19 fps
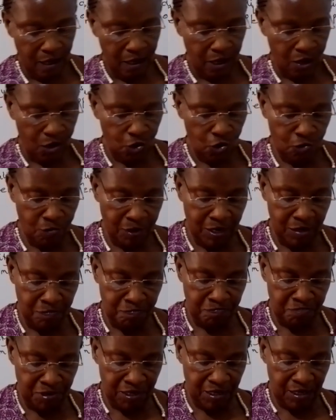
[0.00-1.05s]
human
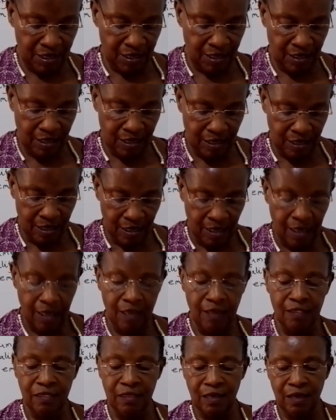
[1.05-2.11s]
being in
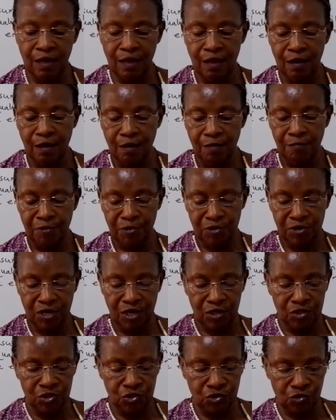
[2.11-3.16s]
the
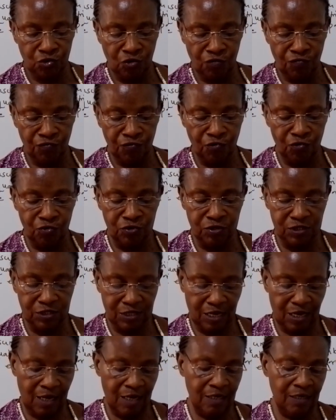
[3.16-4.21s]
production of goods
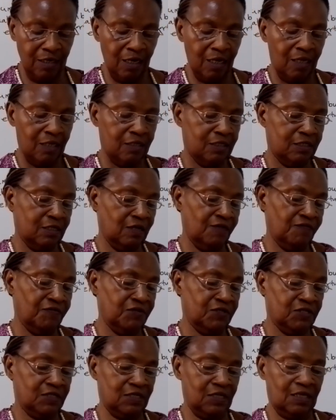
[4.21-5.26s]
and
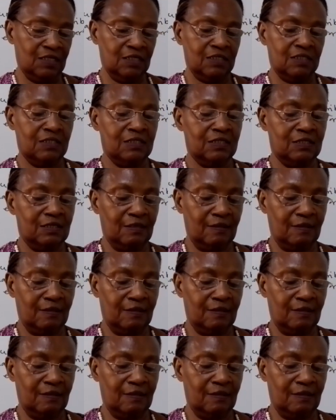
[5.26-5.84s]
services.